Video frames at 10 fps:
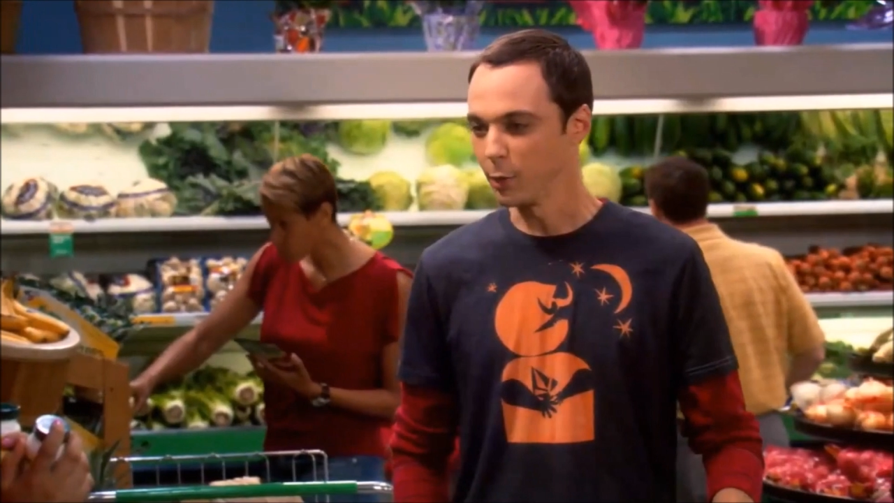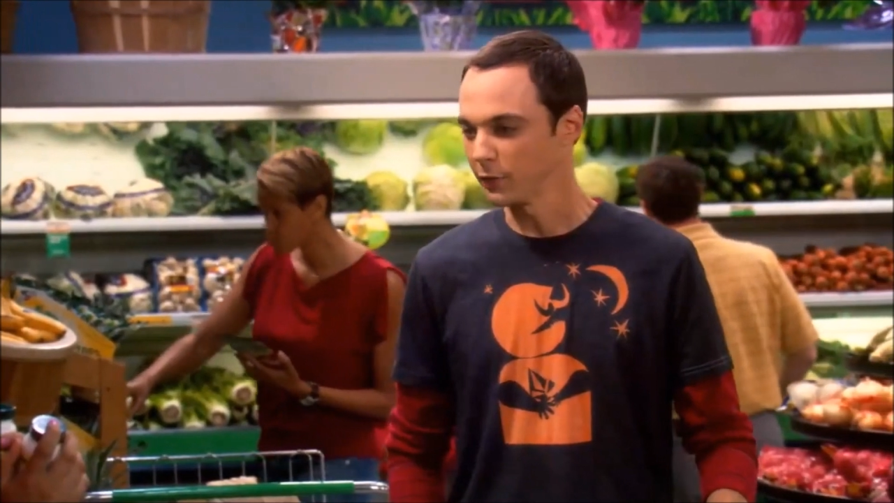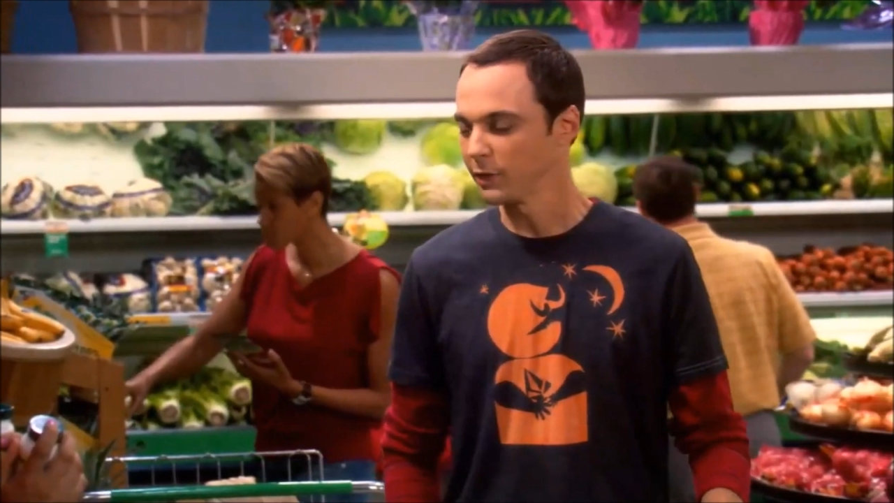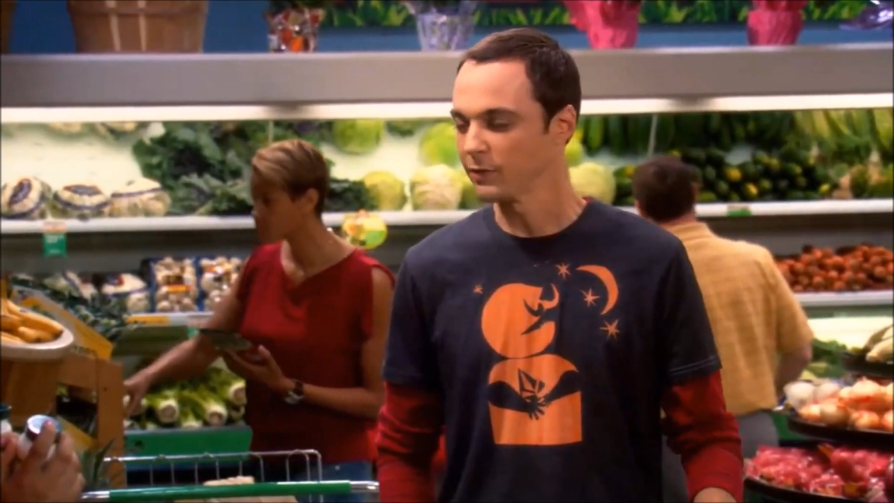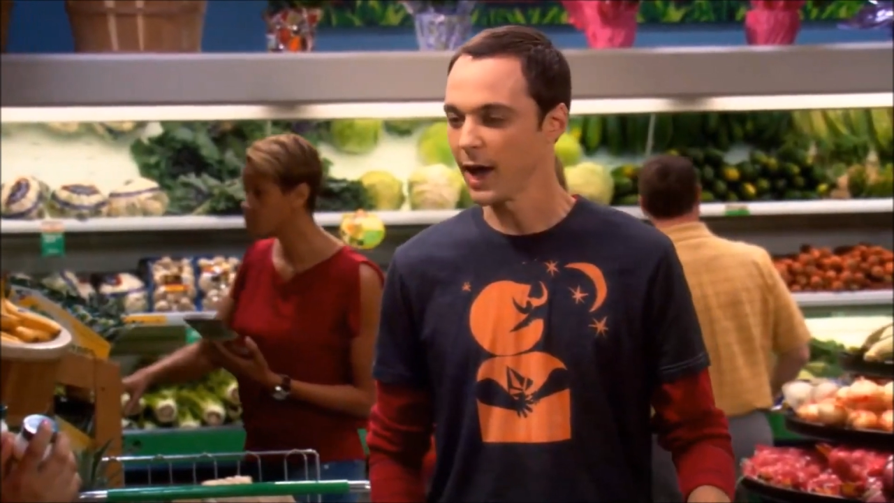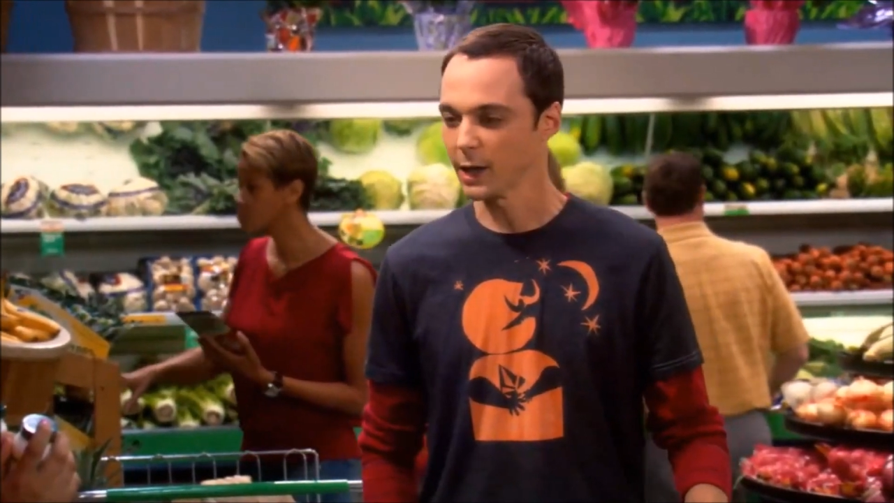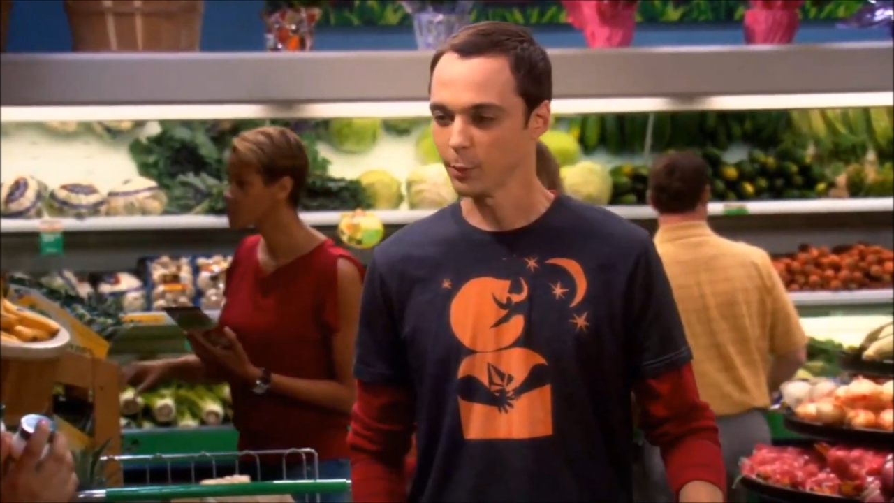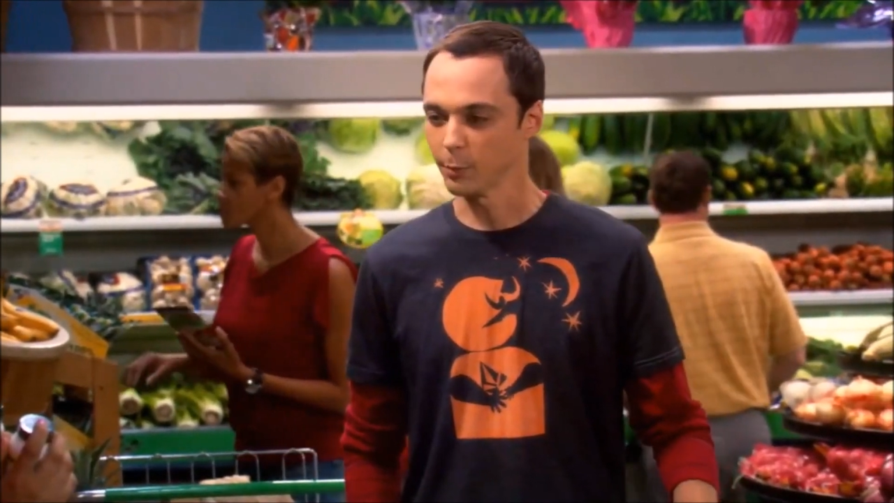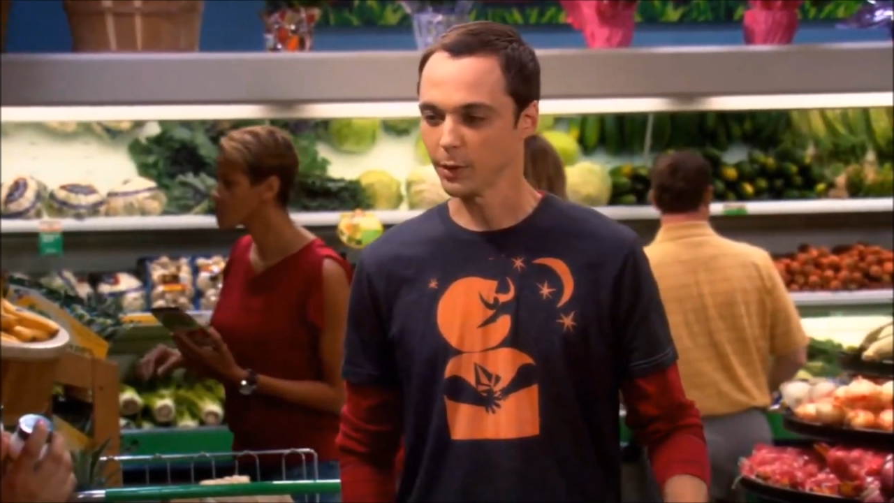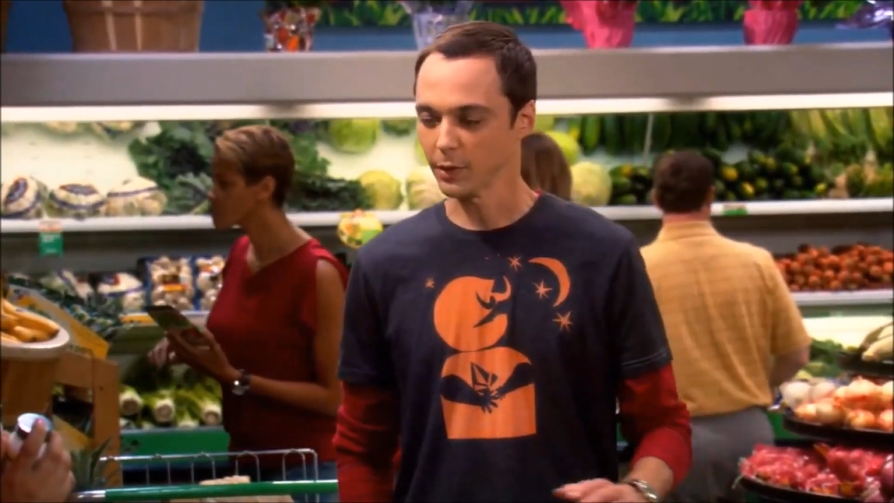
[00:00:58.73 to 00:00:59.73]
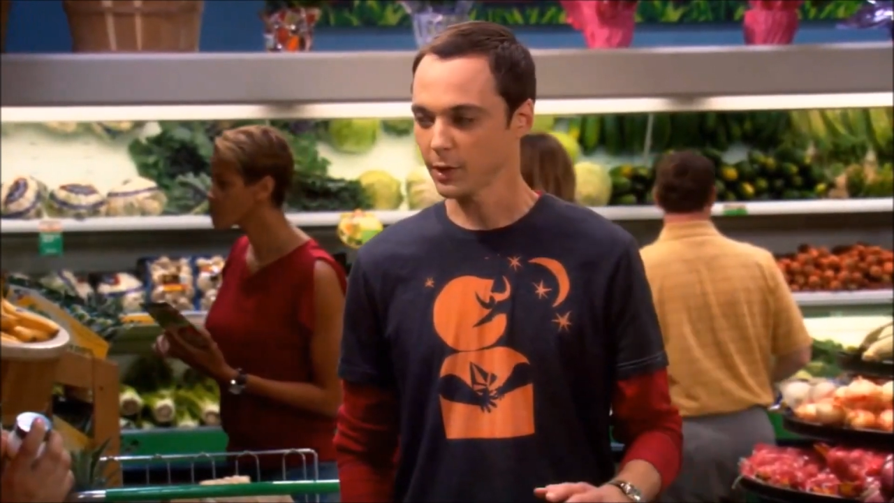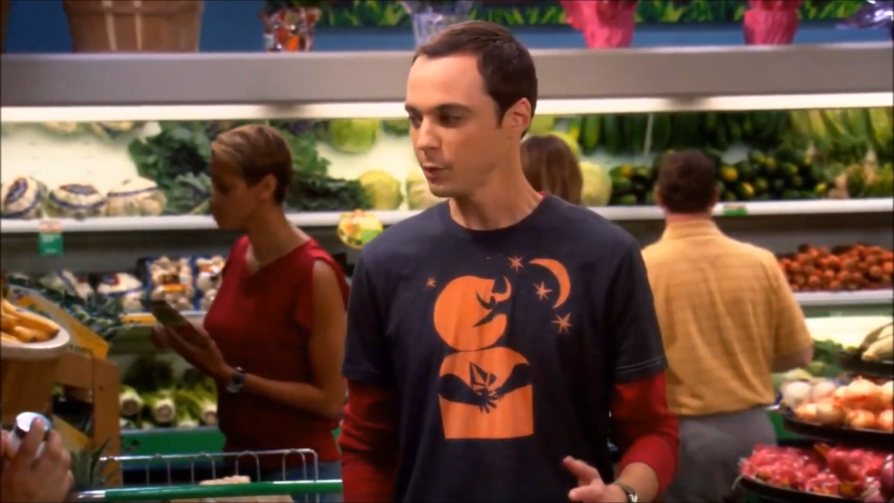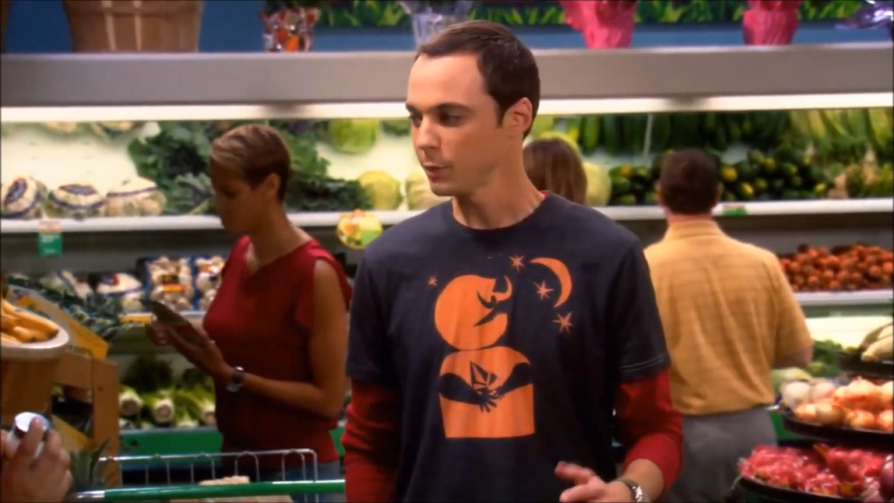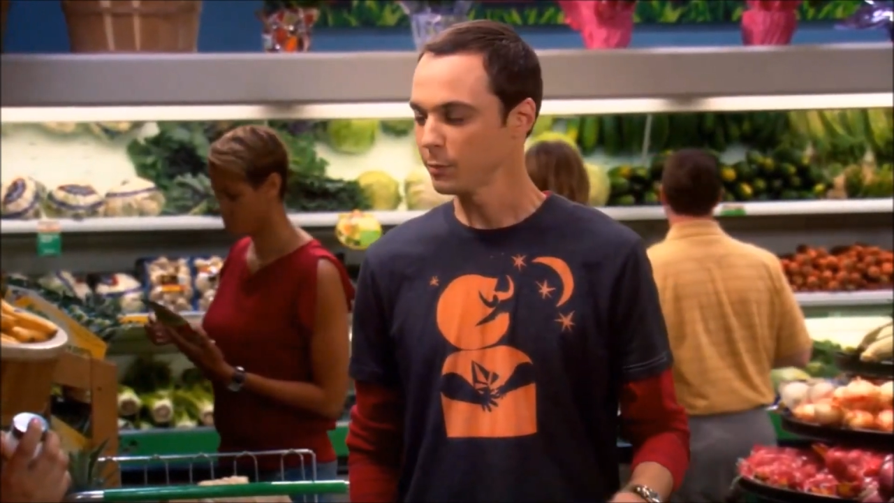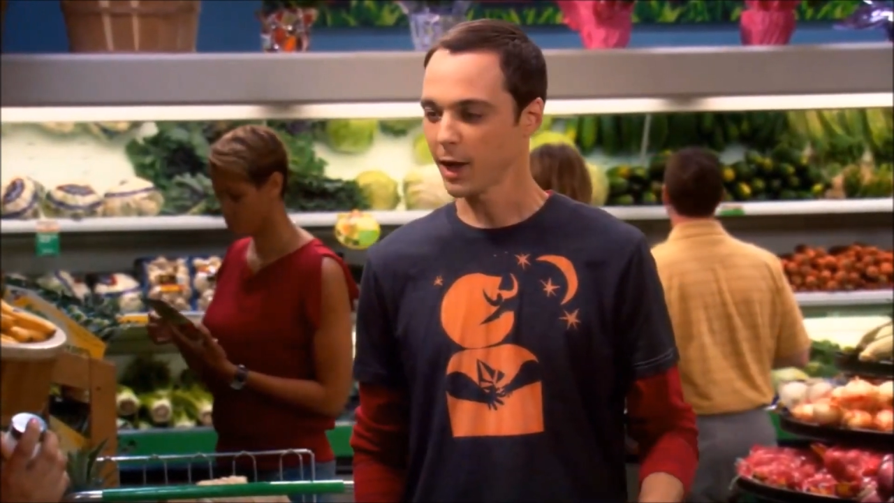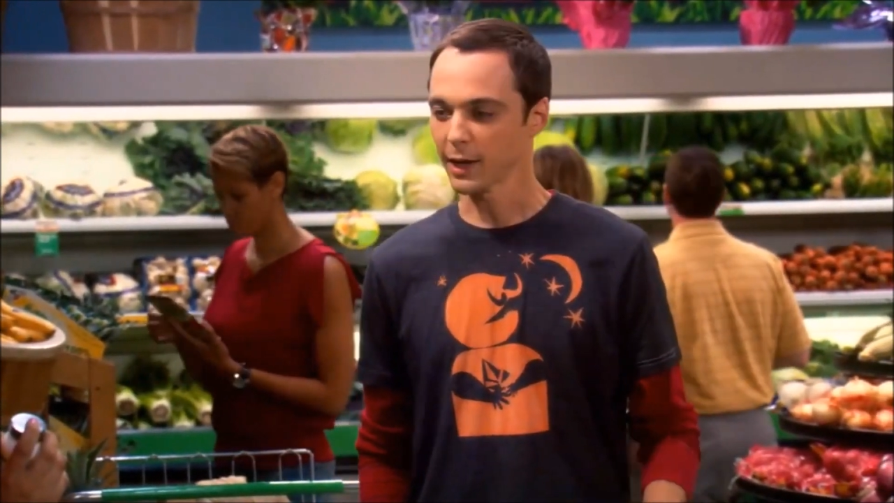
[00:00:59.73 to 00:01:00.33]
multivitamin, but the human